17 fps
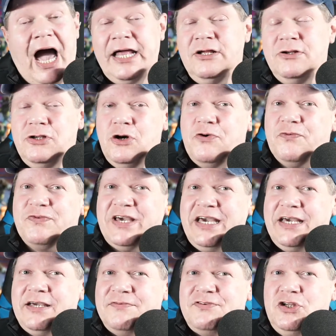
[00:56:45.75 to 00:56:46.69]
I don't know if
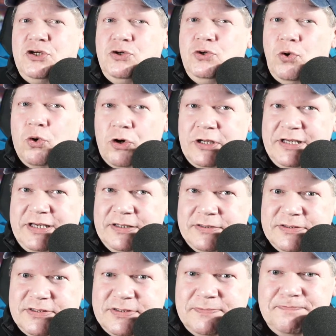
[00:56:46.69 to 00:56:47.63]
King of New York
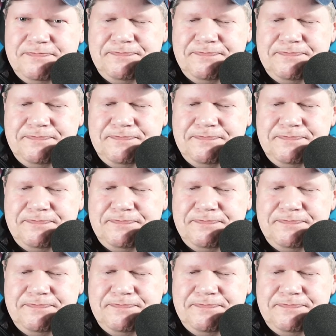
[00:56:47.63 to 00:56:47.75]
is.